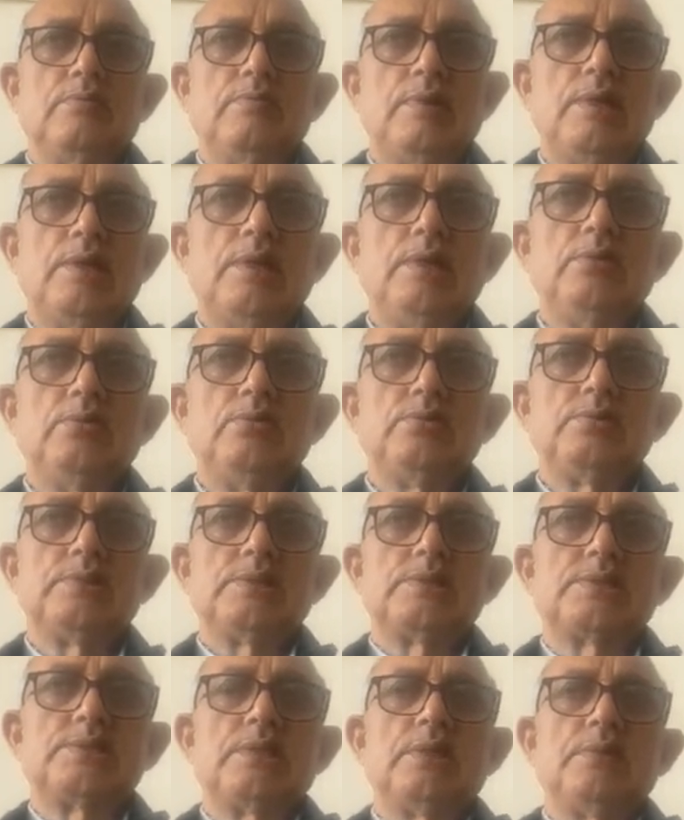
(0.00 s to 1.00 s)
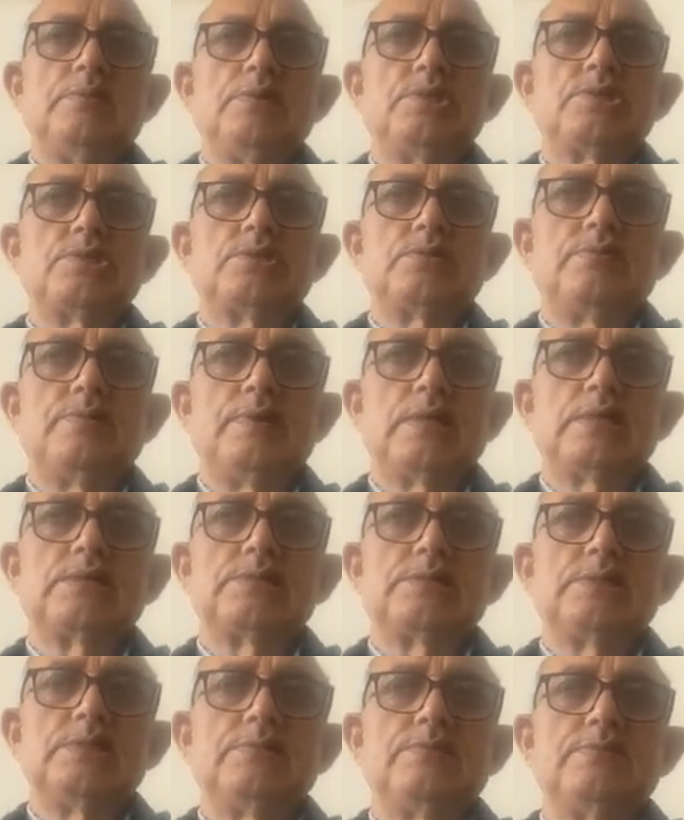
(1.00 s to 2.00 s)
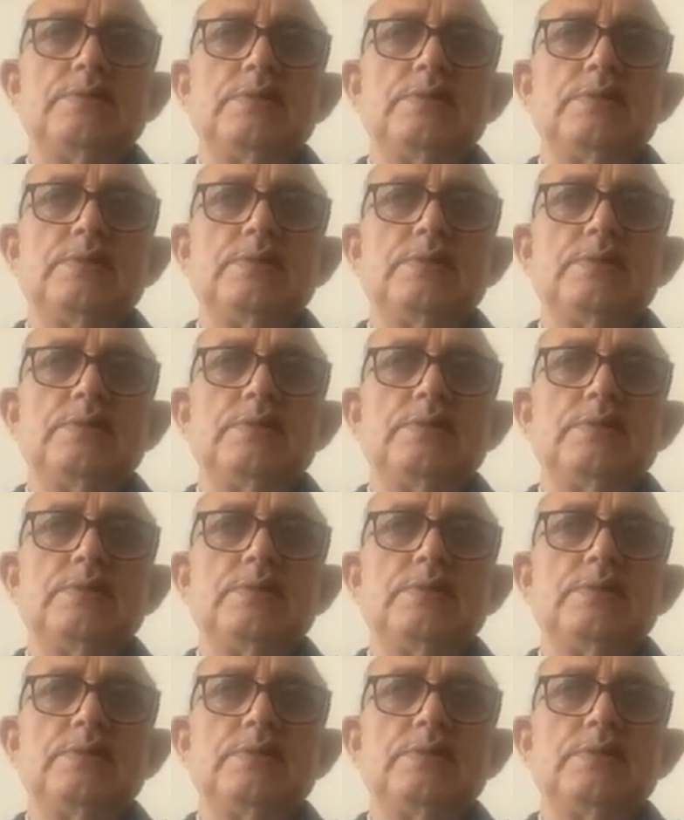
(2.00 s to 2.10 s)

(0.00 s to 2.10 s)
values, established facts and